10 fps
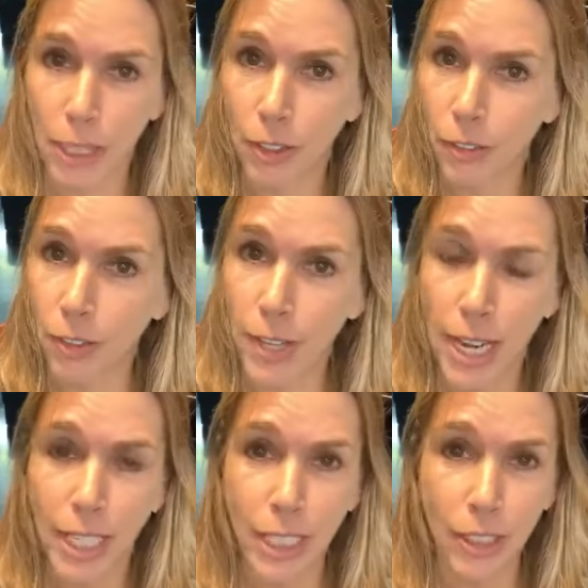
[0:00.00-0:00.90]
And if you have
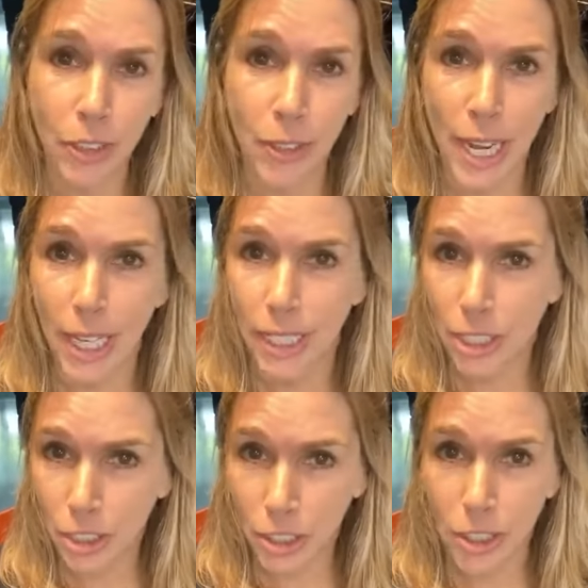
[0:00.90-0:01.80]
any little
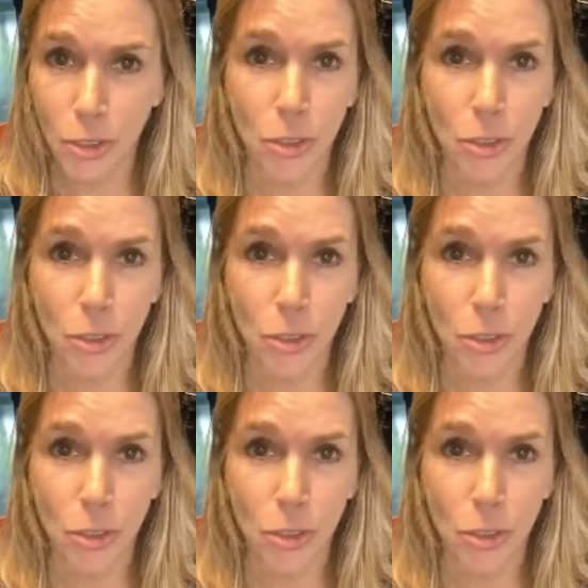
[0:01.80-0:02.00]
additions or